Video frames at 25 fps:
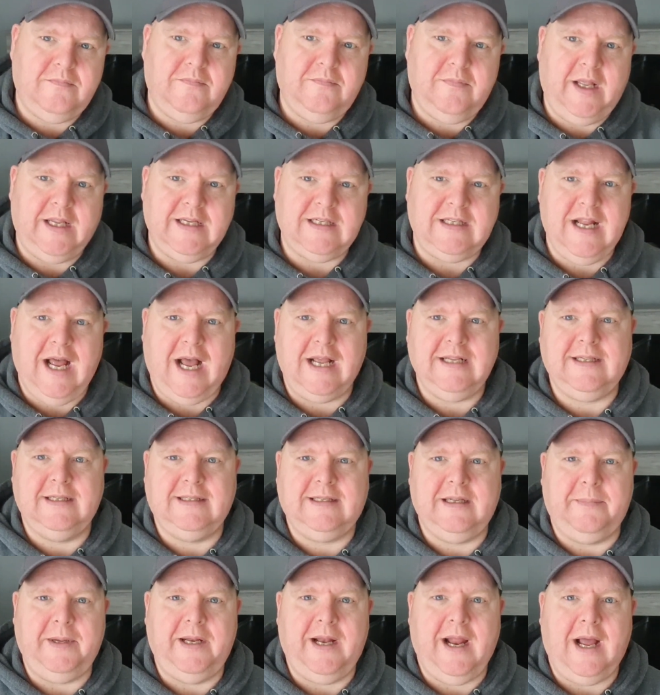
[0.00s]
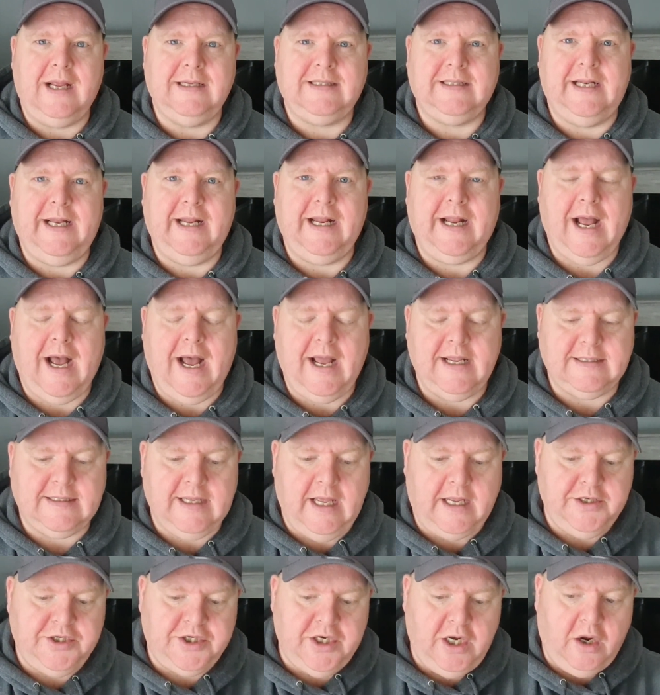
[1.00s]
it's nicer to be nice, isn't it guys?
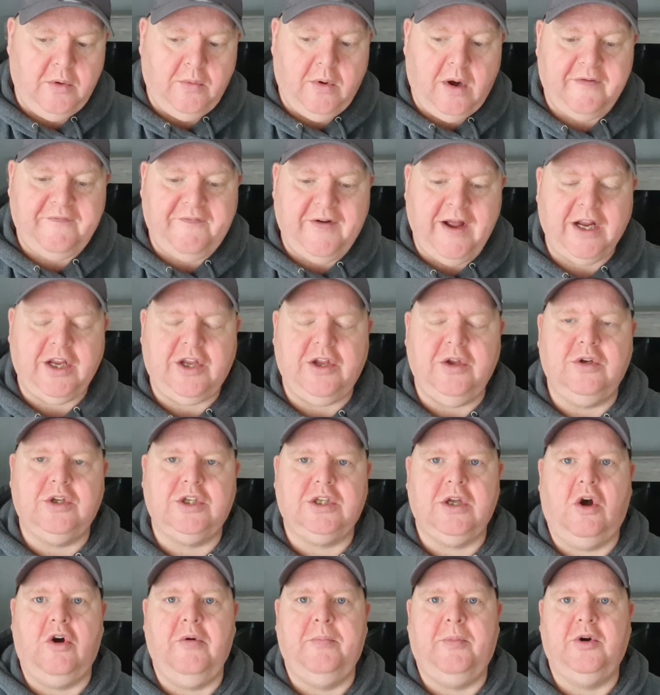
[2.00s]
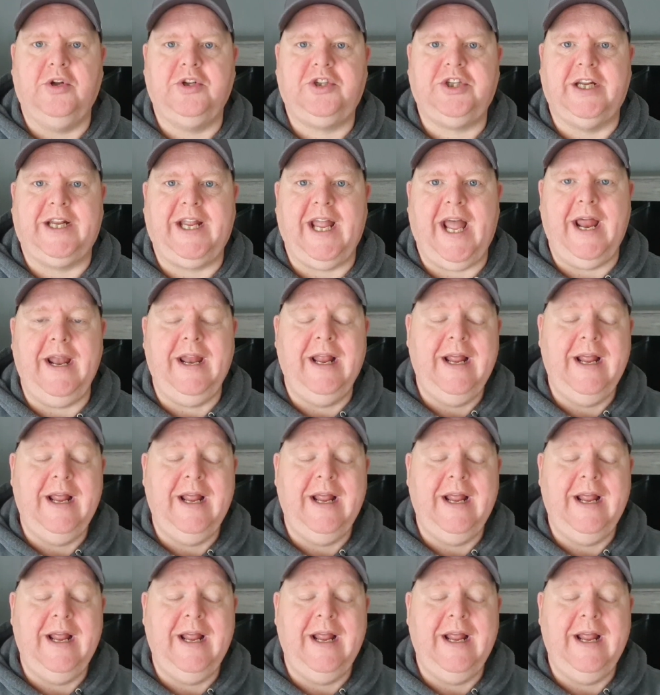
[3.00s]
And you know what, thank you so much again.